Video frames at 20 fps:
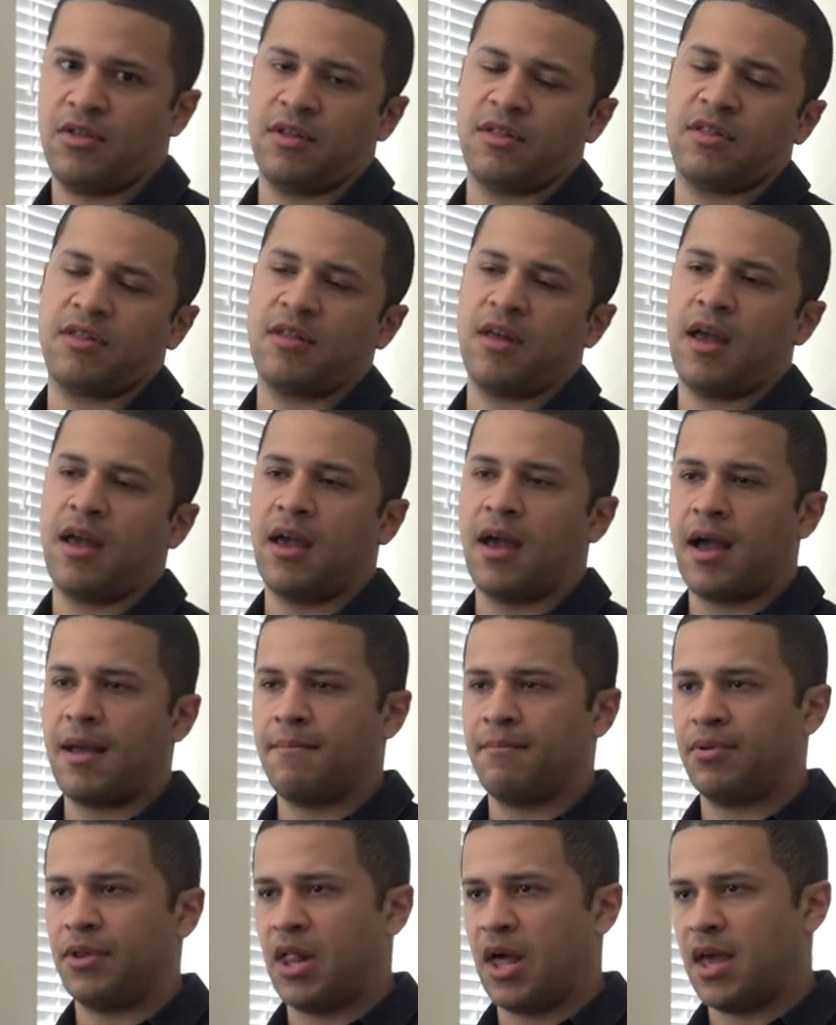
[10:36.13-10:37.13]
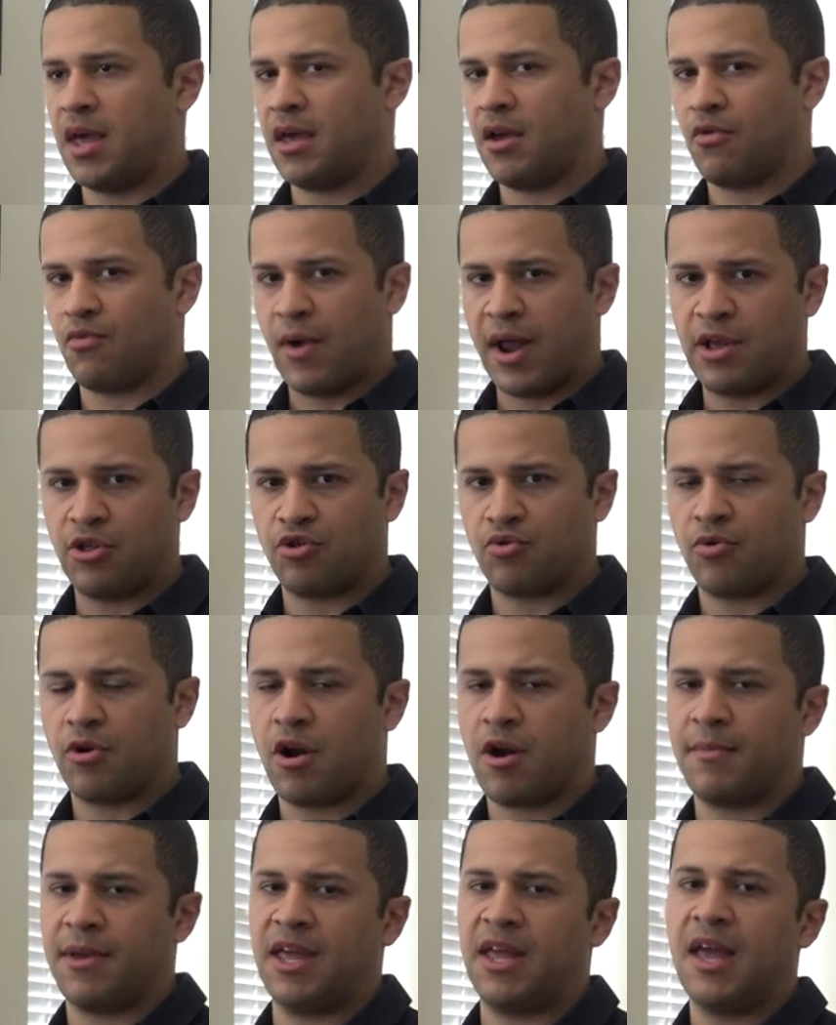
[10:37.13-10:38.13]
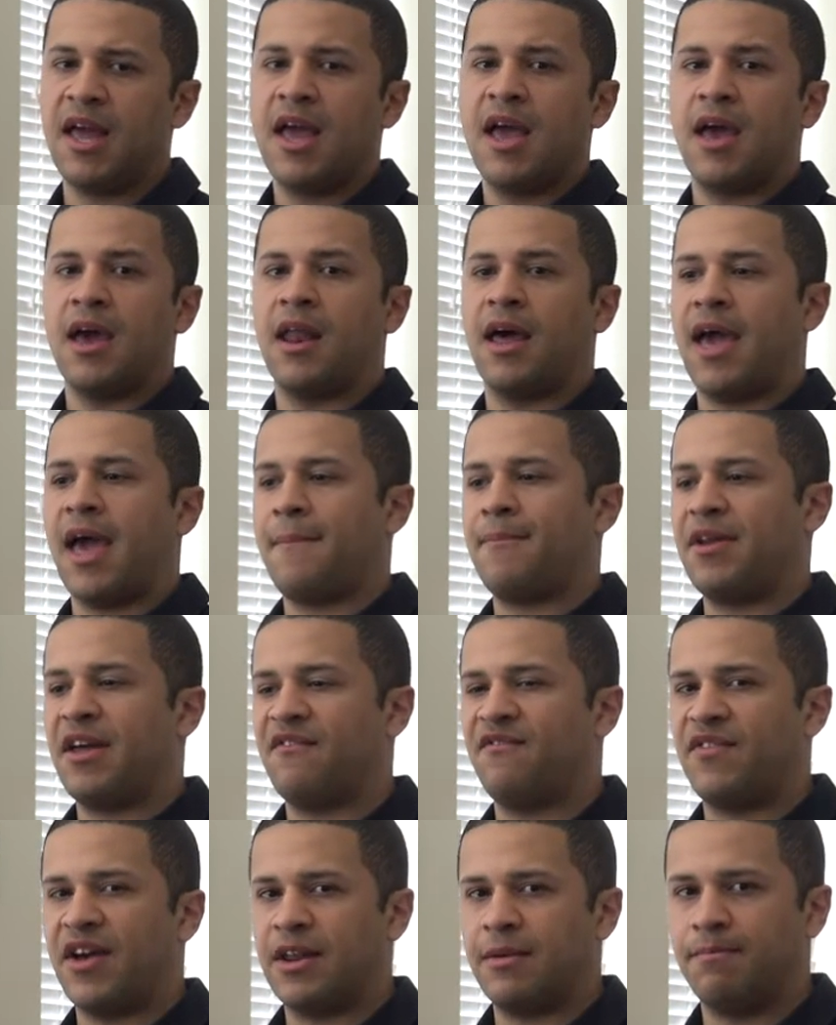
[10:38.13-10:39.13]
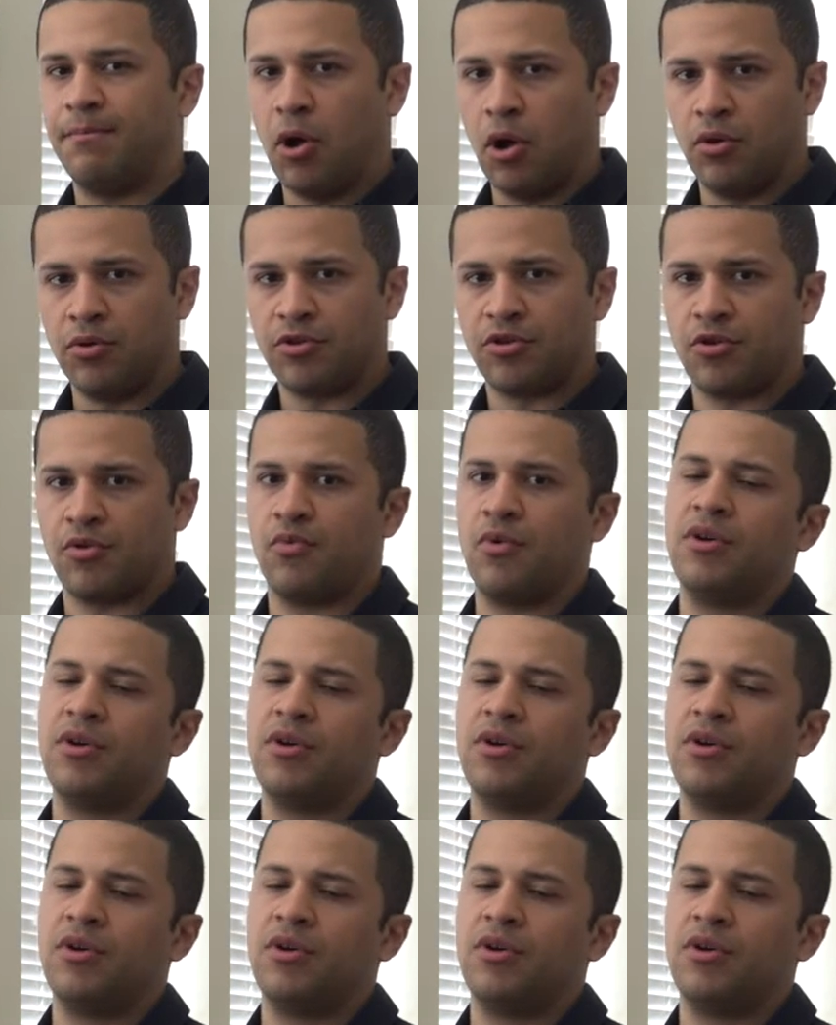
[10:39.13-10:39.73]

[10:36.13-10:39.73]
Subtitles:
Let's say I'm playing a ranger army and I happen to have Fetty Bolger.